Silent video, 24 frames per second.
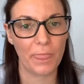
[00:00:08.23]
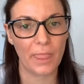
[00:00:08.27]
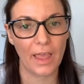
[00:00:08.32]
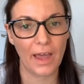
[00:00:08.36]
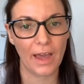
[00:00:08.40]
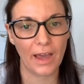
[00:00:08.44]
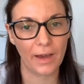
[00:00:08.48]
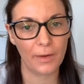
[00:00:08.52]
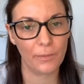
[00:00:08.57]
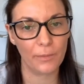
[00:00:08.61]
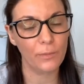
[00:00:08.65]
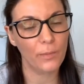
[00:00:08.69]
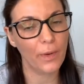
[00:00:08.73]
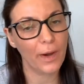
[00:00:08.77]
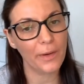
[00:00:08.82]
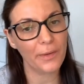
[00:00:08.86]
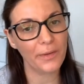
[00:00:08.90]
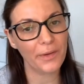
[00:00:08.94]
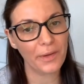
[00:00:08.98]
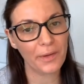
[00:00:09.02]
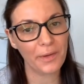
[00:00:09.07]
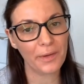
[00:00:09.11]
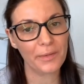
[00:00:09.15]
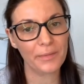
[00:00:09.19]

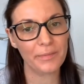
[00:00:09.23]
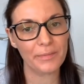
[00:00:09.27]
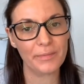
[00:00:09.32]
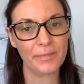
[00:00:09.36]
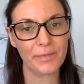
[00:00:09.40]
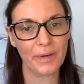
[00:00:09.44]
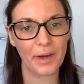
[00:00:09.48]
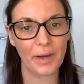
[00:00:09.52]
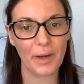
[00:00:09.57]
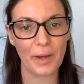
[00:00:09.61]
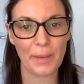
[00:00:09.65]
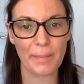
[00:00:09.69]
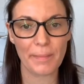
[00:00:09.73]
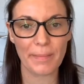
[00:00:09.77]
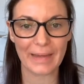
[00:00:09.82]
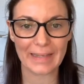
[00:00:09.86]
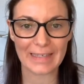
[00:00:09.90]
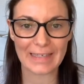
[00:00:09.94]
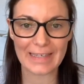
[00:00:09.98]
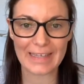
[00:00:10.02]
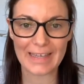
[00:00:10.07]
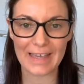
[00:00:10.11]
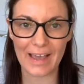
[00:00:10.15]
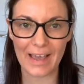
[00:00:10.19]
Welcome, I'm back
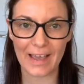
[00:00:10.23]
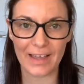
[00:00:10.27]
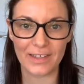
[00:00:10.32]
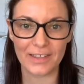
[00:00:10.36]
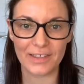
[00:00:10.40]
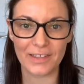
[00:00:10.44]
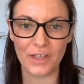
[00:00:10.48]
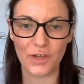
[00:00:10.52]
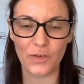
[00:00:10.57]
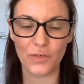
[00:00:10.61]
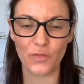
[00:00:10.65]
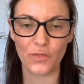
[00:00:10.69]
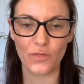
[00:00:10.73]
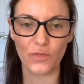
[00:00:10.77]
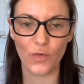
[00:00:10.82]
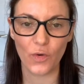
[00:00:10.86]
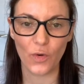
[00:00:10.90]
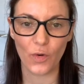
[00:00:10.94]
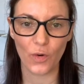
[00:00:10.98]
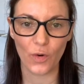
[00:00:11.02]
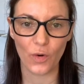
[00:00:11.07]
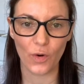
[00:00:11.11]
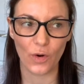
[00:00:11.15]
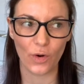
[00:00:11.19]
again
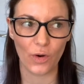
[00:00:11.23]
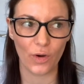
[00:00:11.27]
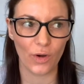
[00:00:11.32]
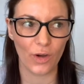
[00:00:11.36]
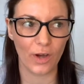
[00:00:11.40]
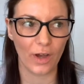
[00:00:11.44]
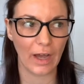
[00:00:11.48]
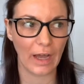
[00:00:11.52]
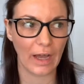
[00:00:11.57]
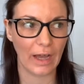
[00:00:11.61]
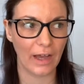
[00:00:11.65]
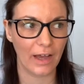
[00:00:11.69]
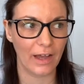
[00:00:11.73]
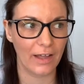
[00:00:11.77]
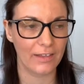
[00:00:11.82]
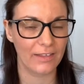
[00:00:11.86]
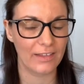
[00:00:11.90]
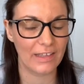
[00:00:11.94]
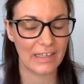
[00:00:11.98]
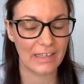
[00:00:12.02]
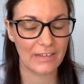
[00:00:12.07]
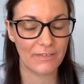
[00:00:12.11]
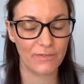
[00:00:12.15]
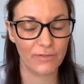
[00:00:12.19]
for
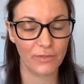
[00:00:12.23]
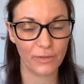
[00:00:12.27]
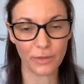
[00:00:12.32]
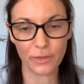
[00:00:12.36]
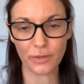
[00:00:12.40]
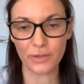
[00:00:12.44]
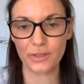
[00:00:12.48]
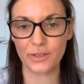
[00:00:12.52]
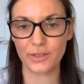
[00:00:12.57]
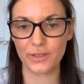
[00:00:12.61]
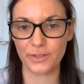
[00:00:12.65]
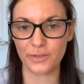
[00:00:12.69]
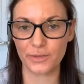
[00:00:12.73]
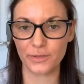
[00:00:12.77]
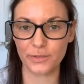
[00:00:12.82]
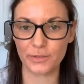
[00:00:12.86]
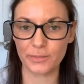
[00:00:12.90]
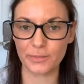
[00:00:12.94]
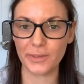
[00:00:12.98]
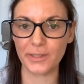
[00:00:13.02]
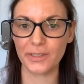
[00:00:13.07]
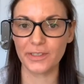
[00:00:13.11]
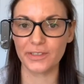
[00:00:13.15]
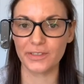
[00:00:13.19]
the fourth
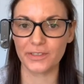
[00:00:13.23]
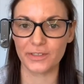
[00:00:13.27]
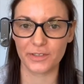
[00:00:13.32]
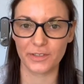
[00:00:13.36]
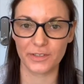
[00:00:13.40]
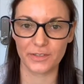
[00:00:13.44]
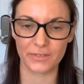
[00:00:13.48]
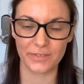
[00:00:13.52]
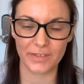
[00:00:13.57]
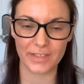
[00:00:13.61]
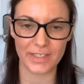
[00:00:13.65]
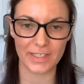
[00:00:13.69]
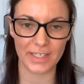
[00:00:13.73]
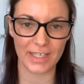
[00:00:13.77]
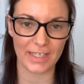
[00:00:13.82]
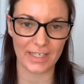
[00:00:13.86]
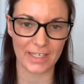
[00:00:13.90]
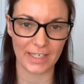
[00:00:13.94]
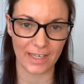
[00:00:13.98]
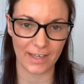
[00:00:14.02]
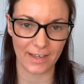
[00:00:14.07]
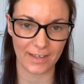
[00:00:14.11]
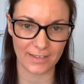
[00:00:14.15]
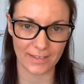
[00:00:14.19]
instalment of the
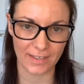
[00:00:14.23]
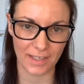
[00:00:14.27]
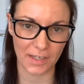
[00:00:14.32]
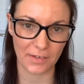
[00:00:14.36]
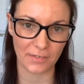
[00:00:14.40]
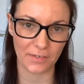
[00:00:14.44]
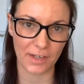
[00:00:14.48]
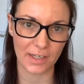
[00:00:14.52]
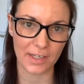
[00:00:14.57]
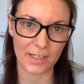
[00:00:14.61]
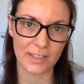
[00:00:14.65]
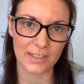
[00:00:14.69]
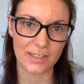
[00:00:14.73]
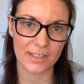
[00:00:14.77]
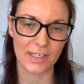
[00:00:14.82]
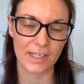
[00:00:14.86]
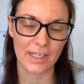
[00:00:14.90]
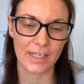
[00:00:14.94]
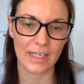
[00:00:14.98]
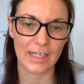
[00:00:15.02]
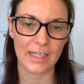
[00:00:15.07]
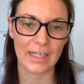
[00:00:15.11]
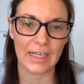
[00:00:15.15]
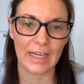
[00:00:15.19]
skincare series,
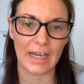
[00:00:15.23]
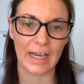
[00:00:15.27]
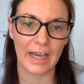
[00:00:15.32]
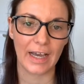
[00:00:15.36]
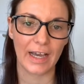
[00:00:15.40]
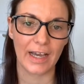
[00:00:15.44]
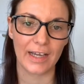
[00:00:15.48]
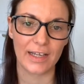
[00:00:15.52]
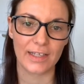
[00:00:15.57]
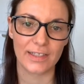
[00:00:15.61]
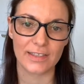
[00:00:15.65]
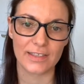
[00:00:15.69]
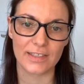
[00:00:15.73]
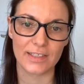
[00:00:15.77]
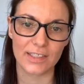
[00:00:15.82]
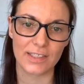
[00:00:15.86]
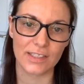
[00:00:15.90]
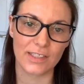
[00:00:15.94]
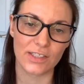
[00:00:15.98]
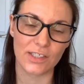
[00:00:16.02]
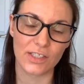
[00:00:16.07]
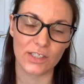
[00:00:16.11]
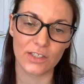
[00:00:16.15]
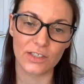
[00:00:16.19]
and
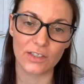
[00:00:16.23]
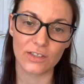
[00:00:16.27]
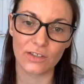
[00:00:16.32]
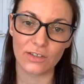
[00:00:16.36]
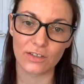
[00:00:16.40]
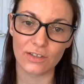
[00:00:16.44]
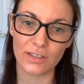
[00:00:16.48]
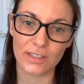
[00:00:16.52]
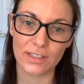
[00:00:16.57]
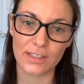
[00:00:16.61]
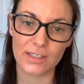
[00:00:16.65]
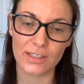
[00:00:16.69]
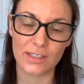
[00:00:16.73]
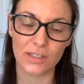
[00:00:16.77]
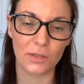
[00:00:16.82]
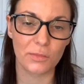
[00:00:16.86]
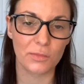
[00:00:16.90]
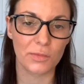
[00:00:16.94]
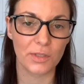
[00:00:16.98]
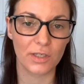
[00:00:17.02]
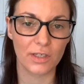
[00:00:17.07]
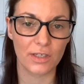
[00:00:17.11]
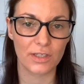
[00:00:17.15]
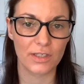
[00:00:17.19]
tonight I'm
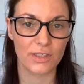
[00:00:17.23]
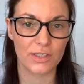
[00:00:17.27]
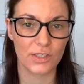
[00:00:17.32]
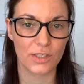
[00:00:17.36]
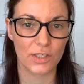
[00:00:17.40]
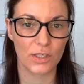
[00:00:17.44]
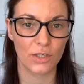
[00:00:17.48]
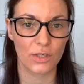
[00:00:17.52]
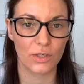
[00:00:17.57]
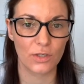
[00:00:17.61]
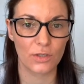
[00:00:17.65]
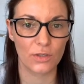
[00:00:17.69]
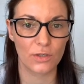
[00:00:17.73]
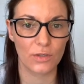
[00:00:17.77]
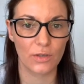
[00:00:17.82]
going to